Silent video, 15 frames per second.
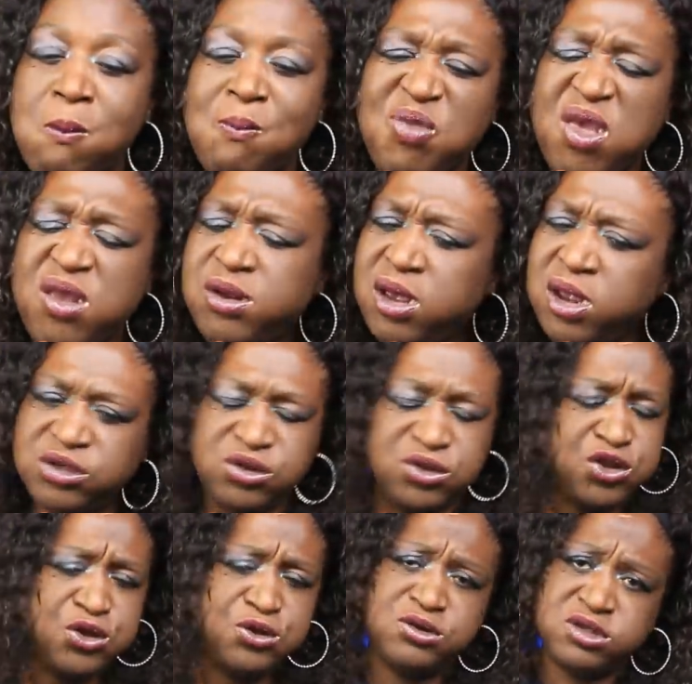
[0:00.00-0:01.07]
They're not as
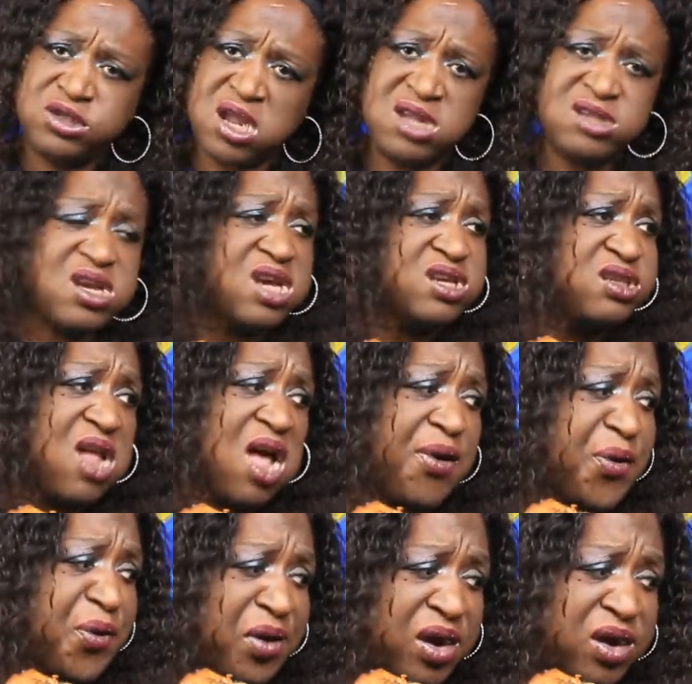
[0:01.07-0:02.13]
juicy. They taste
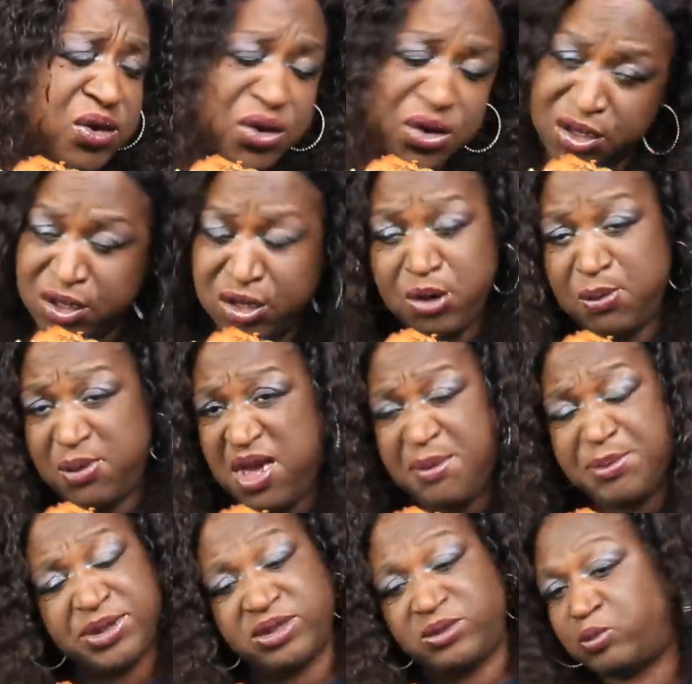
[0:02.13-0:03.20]
like grilled a little bit,
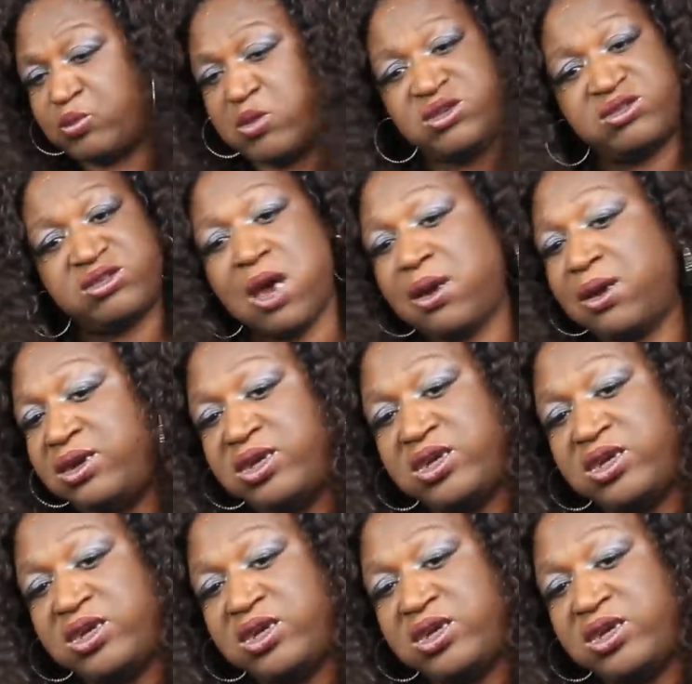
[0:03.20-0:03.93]
but it's totally